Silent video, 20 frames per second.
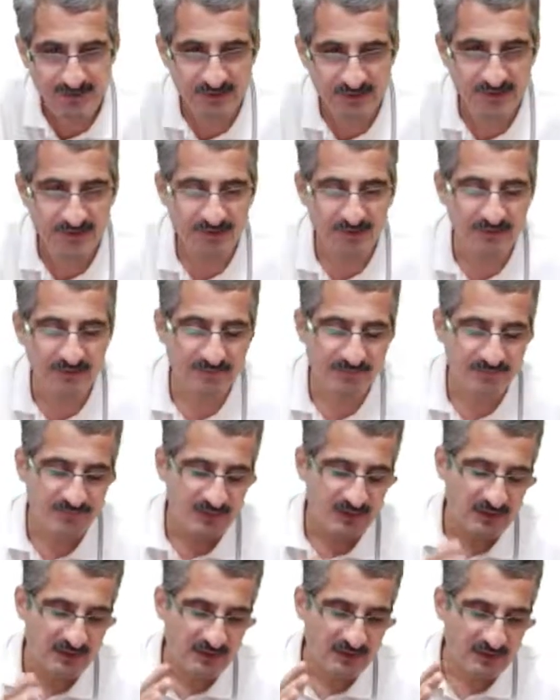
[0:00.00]
uh,
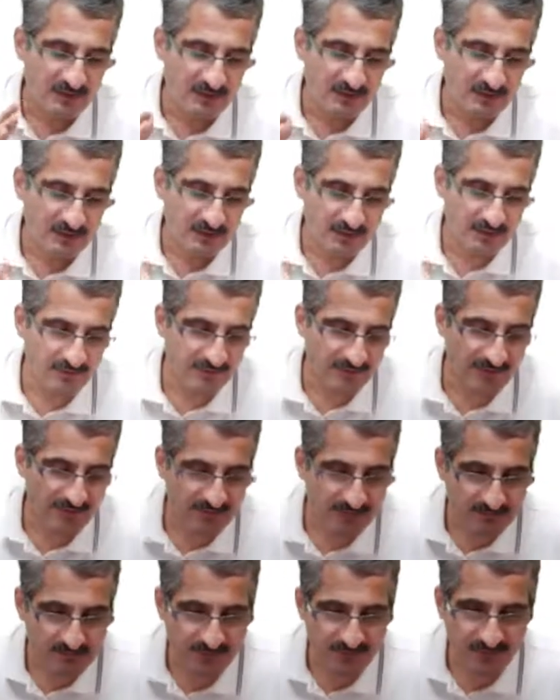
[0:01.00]
the
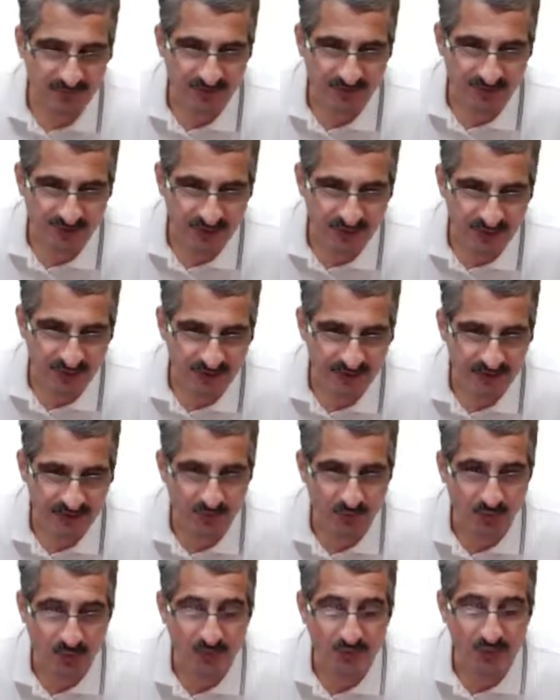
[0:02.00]
variables vi
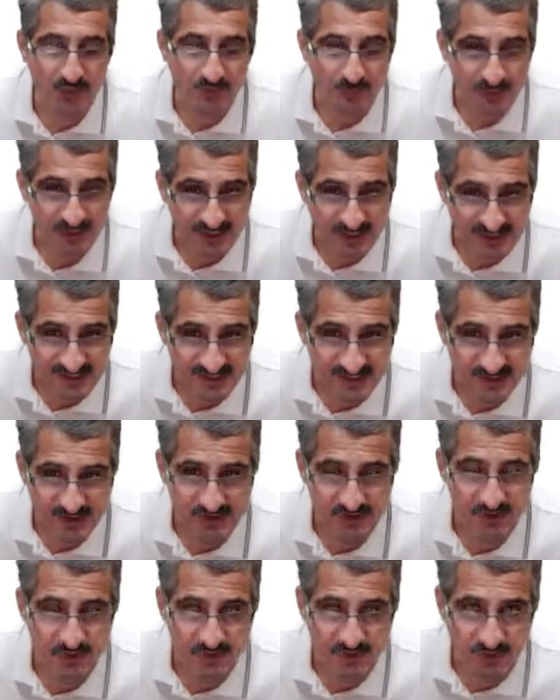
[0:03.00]
corresponds
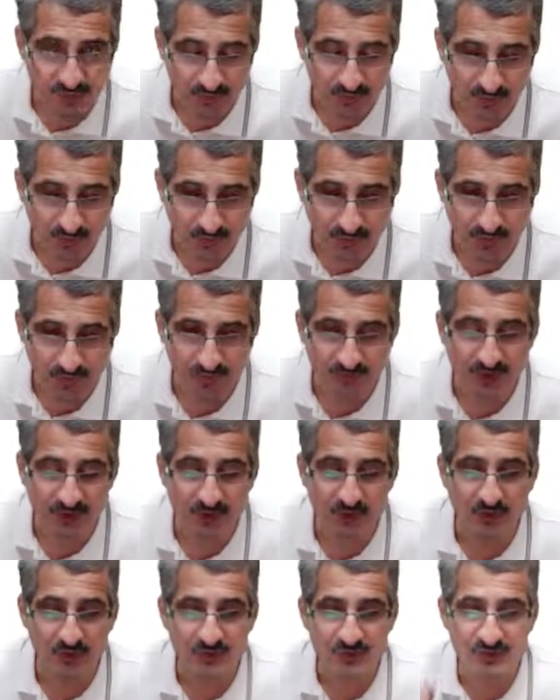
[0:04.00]
to the
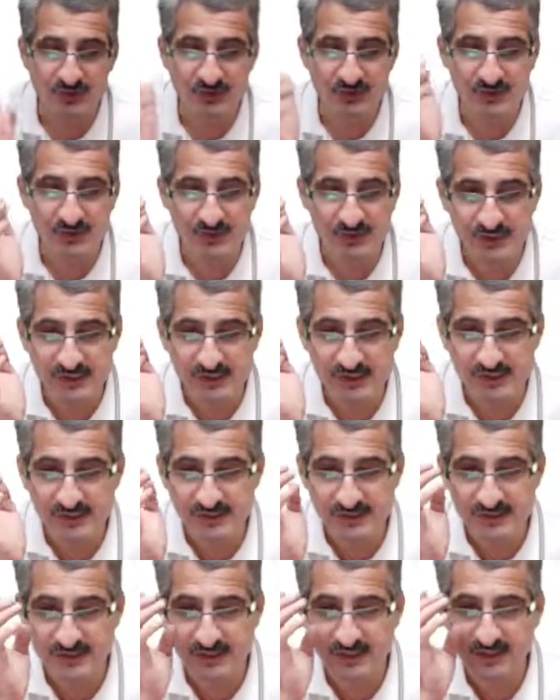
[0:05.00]
constraints
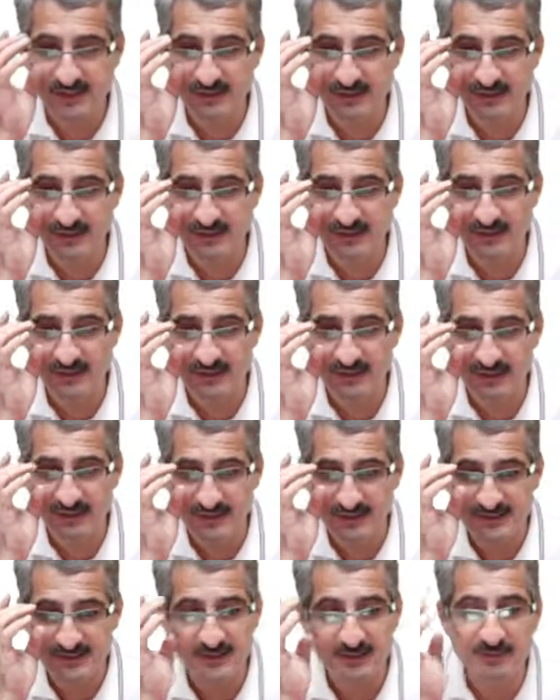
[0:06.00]
that are the
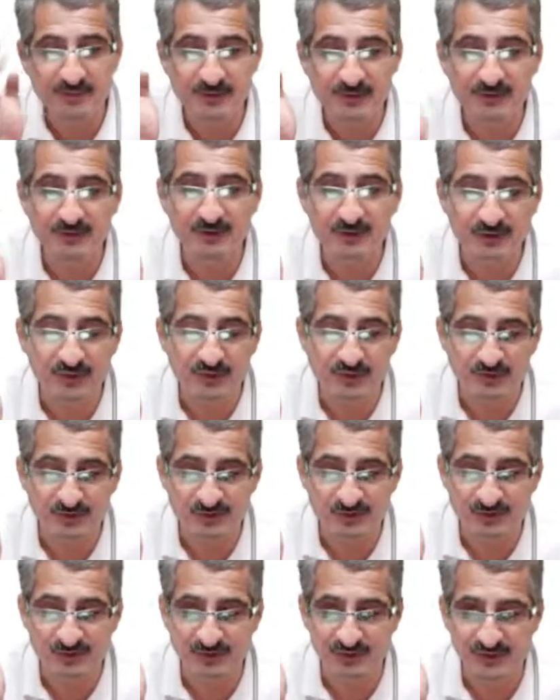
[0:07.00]
supplement
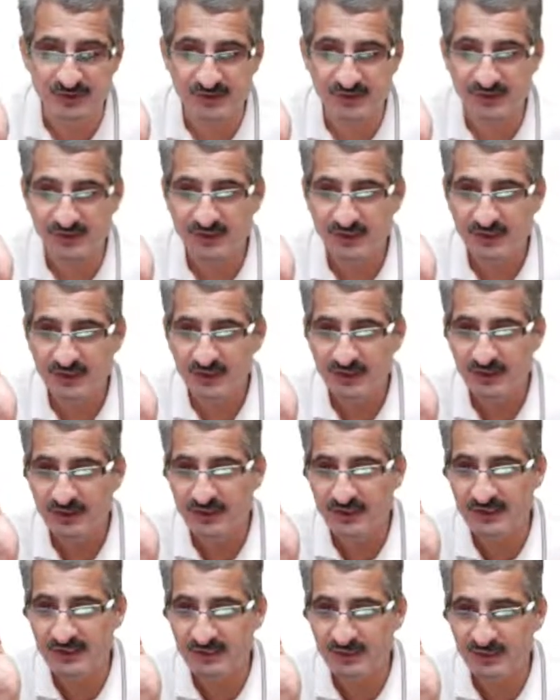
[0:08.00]
constraints.
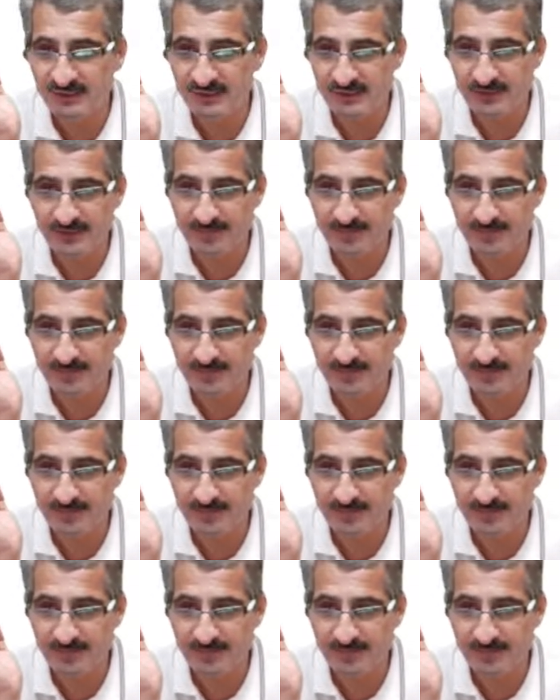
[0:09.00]
These ones.